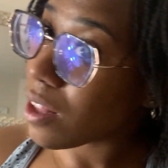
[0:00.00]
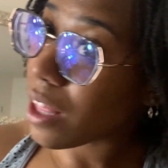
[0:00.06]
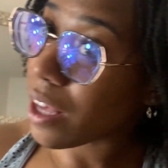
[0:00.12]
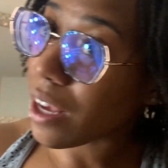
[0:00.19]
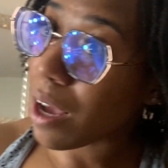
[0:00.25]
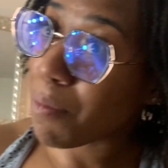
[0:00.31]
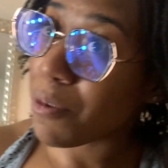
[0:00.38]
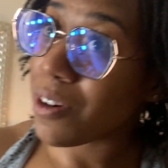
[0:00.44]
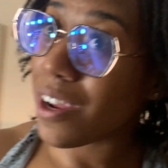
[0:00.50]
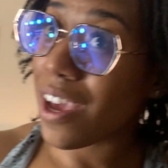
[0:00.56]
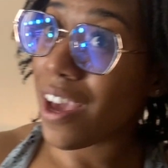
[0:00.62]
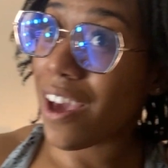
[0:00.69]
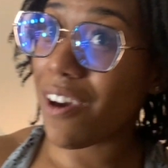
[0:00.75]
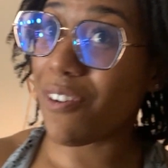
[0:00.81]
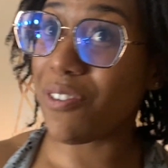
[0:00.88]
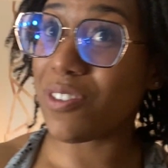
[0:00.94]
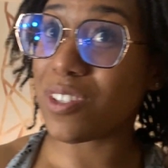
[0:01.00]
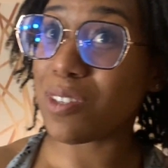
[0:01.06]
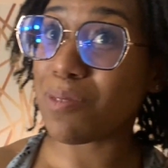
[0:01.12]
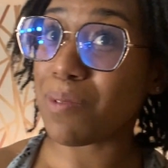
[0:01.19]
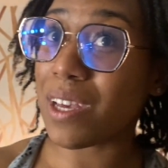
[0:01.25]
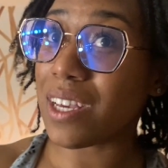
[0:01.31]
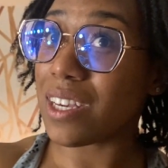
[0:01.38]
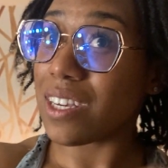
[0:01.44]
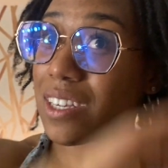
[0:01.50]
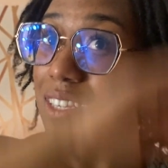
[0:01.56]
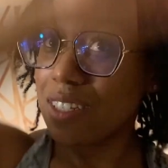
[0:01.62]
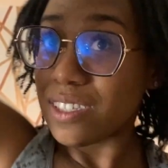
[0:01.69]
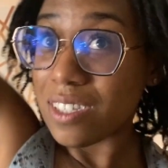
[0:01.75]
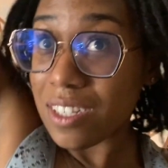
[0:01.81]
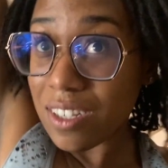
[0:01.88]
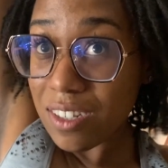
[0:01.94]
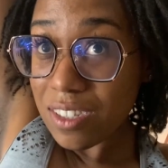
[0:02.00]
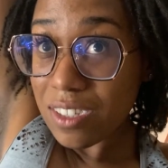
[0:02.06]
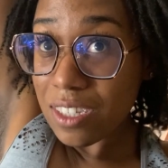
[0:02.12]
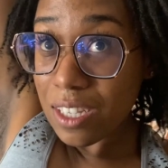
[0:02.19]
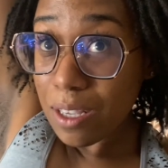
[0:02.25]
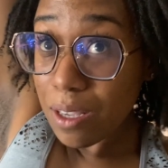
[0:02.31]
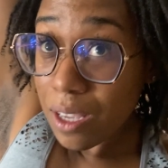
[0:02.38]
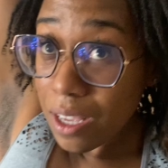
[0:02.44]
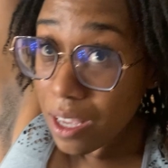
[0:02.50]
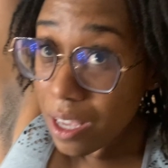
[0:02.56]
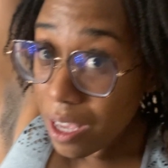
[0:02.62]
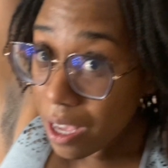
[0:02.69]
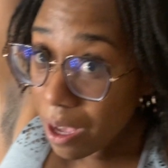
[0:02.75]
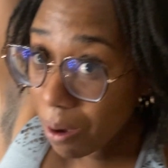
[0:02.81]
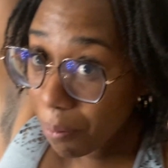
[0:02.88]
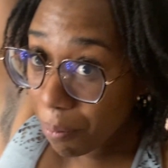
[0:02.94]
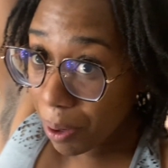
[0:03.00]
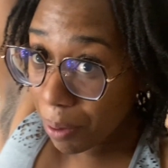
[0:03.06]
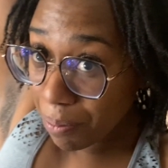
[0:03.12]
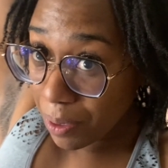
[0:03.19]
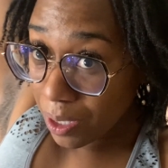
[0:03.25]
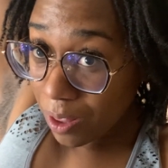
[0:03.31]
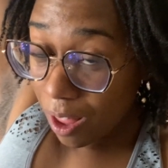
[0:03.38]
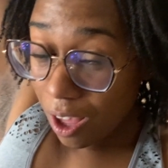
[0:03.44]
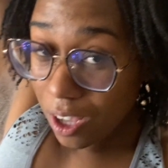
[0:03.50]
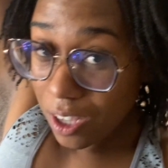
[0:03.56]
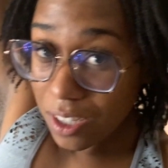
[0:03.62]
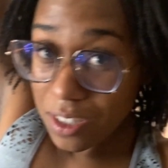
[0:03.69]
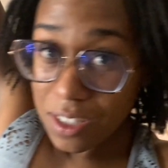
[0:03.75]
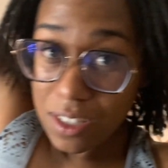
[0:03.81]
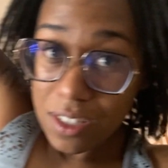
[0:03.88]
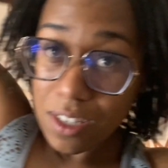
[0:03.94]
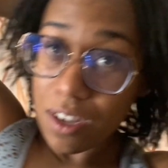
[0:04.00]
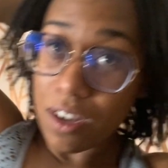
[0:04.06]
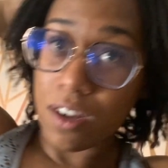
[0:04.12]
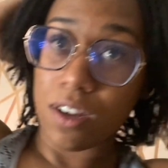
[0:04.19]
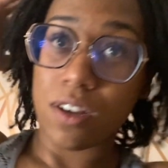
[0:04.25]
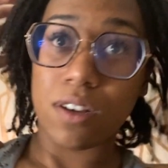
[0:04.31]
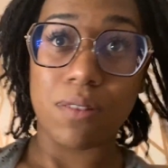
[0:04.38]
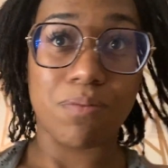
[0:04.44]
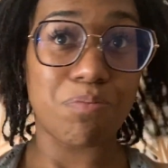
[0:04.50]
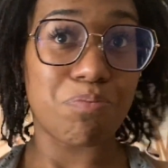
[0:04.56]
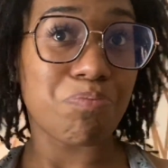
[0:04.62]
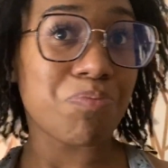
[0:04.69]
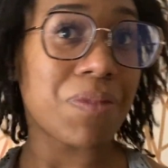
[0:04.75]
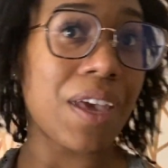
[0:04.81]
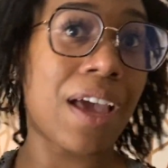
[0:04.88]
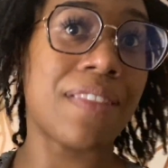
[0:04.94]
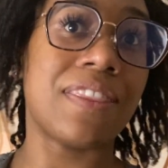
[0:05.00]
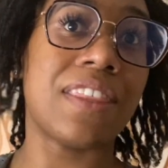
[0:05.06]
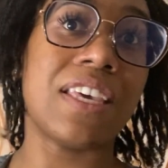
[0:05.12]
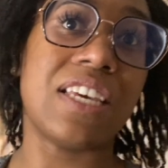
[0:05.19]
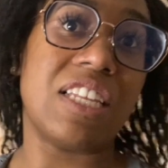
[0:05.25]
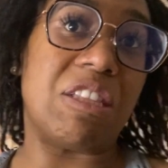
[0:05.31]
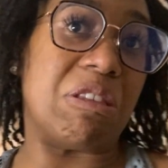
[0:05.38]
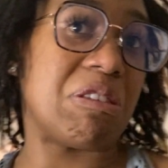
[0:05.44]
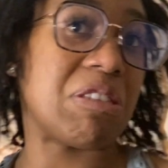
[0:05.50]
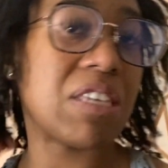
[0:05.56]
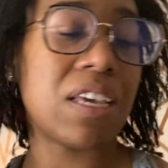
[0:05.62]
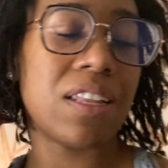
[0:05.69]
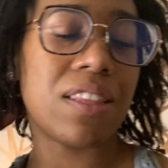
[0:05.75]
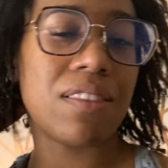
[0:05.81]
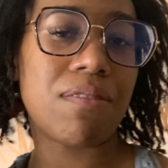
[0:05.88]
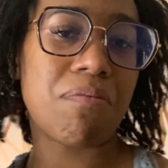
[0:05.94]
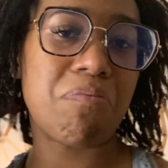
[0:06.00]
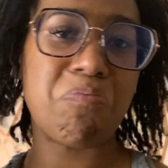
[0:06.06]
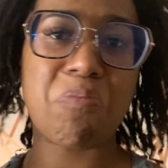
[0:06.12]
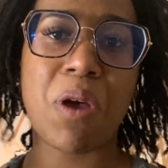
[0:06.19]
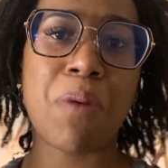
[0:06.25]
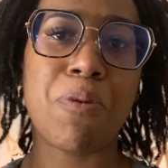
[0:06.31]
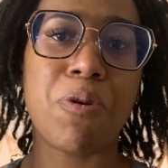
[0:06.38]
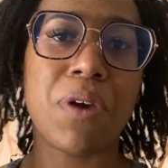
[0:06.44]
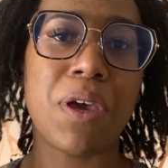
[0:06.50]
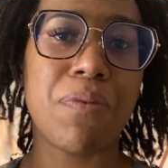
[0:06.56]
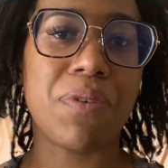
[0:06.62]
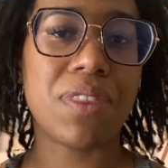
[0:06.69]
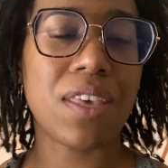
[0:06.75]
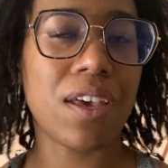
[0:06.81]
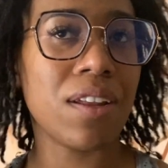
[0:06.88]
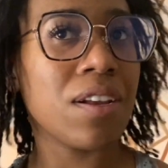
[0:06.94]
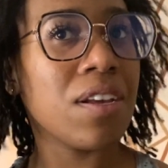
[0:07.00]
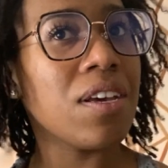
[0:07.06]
Like, I'm gonna have some like seriously bumpy locks at the ends, and I'm okay with that.